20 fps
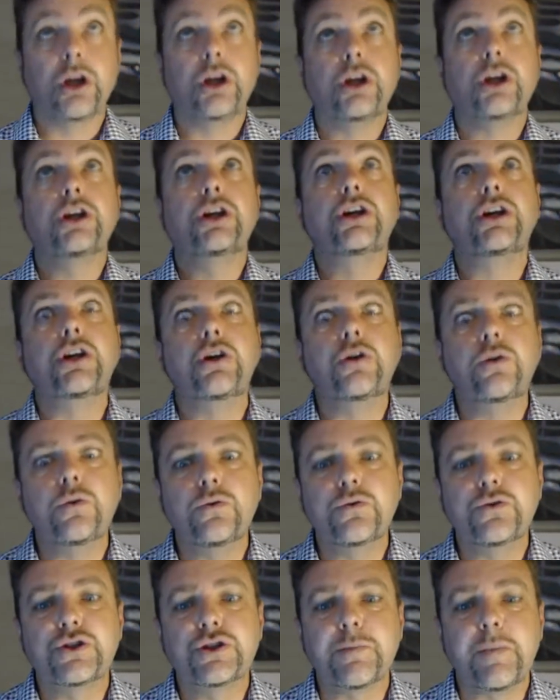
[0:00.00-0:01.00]

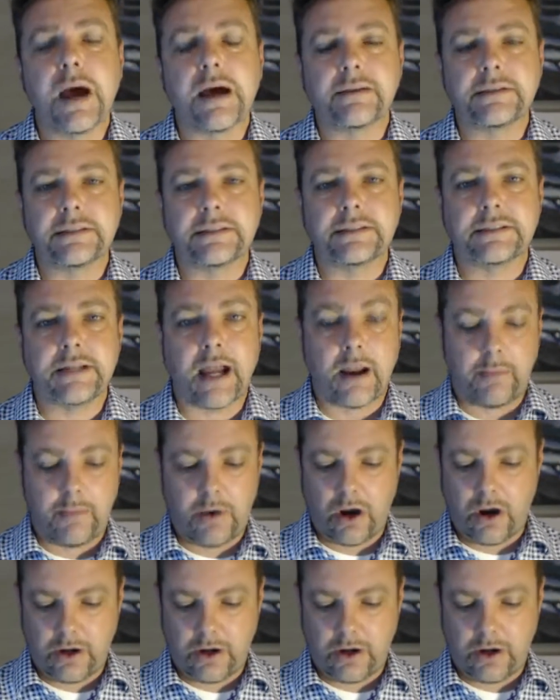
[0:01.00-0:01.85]
huge amounts of time.